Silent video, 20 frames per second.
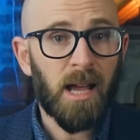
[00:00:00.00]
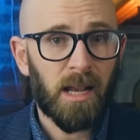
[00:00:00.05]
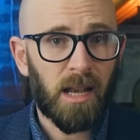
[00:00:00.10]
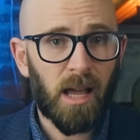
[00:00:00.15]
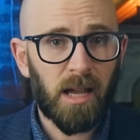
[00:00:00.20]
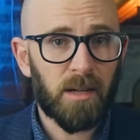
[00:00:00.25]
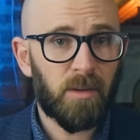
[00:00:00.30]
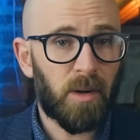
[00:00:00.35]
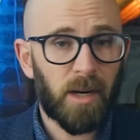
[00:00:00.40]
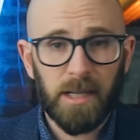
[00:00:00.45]

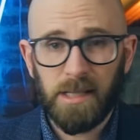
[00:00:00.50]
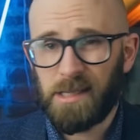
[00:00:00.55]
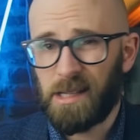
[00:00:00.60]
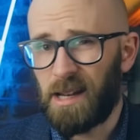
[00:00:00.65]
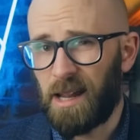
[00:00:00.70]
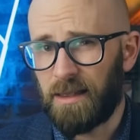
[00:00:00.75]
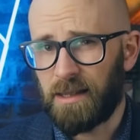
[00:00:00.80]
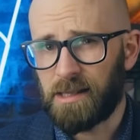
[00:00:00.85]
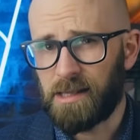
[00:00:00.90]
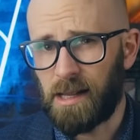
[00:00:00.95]
Likewise,
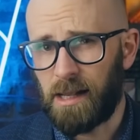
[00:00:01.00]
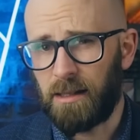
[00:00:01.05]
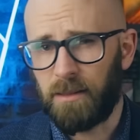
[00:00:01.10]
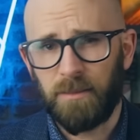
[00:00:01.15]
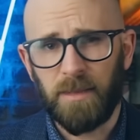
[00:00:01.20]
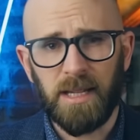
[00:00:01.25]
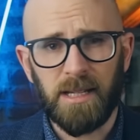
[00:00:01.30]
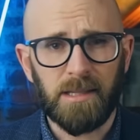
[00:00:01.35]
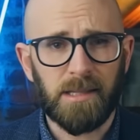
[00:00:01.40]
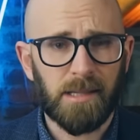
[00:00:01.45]
another cell
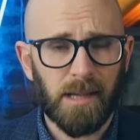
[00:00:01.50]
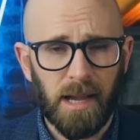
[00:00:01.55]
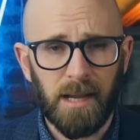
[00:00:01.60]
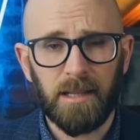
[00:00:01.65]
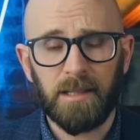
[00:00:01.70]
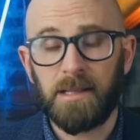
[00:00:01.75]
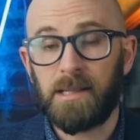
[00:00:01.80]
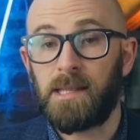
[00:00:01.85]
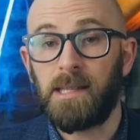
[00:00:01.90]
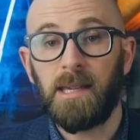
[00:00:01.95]
may
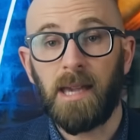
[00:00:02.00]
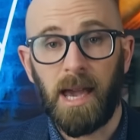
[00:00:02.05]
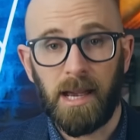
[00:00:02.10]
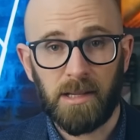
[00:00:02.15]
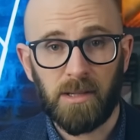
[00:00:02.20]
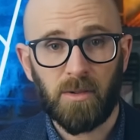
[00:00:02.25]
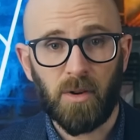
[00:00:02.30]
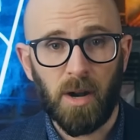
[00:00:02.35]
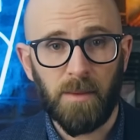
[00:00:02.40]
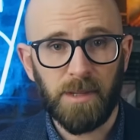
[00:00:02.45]
silence the
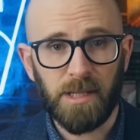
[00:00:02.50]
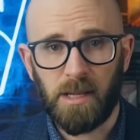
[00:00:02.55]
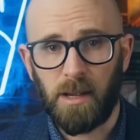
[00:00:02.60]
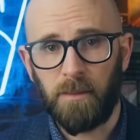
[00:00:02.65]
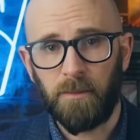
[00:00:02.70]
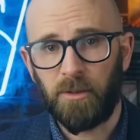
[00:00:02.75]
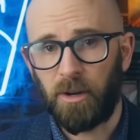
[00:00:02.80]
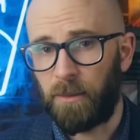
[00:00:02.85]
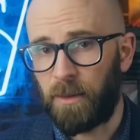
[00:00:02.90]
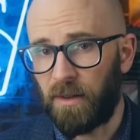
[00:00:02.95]
X
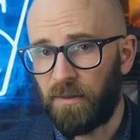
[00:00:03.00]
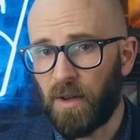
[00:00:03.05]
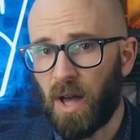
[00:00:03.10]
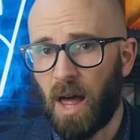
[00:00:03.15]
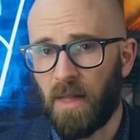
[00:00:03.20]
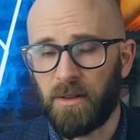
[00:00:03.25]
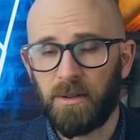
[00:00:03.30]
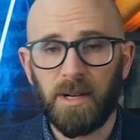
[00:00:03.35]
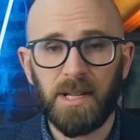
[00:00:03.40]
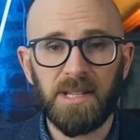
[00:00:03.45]
chromosome from the
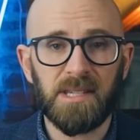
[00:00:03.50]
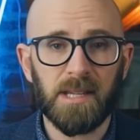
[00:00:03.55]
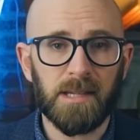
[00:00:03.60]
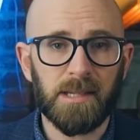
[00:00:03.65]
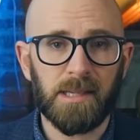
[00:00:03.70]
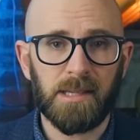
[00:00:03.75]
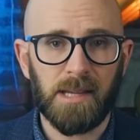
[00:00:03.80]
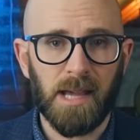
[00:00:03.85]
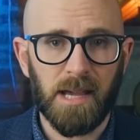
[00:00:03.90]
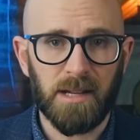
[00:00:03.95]
father and
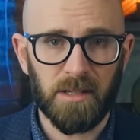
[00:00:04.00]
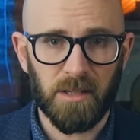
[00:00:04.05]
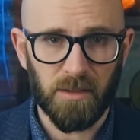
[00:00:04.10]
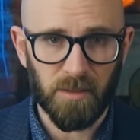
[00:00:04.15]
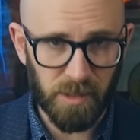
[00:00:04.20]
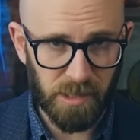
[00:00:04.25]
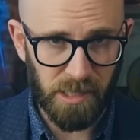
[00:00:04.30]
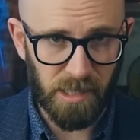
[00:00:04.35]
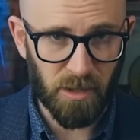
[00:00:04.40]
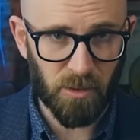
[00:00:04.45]
instead
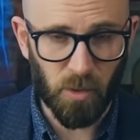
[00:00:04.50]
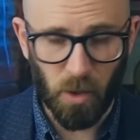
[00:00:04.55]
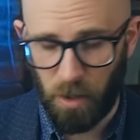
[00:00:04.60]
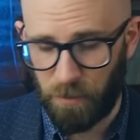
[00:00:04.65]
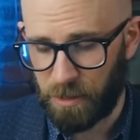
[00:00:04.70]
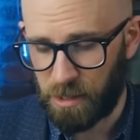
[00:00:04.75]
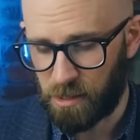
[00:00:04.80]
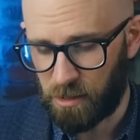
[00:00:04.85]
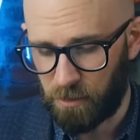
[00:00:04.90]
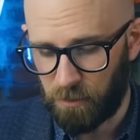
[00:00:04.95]
use the
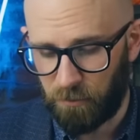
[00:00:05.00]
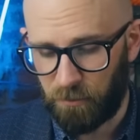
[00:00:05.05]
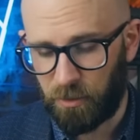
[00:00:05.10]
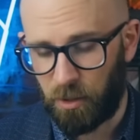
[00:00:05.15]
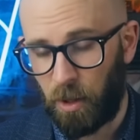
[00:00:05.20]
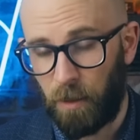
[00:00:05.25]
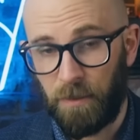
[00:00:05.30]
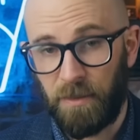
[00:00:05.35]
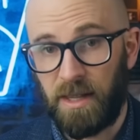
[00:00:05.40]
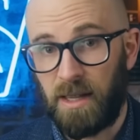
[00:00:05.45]
chromosome
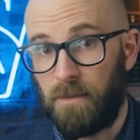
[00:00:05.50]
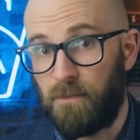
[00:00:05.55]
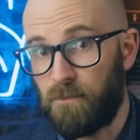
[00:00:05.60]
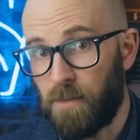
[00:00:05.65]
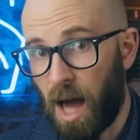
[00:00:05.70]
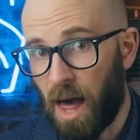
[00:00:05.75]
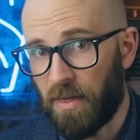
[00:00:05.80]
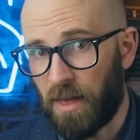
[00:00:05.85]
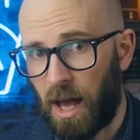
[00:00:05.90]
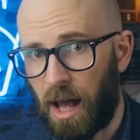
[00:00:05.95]
from the
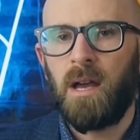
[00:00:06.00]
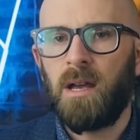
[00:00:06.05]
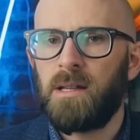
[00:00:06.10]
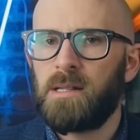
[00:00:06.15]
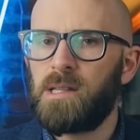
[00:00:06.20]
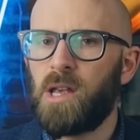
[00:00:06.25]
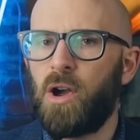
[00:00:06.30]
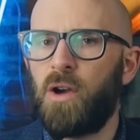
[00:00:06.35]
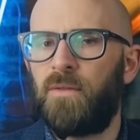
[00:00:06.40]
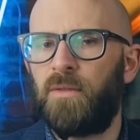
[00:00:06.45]
mother.
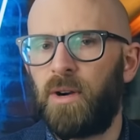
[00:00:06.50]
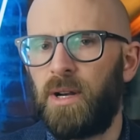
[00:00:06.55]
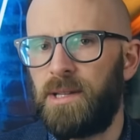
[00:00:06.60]
So for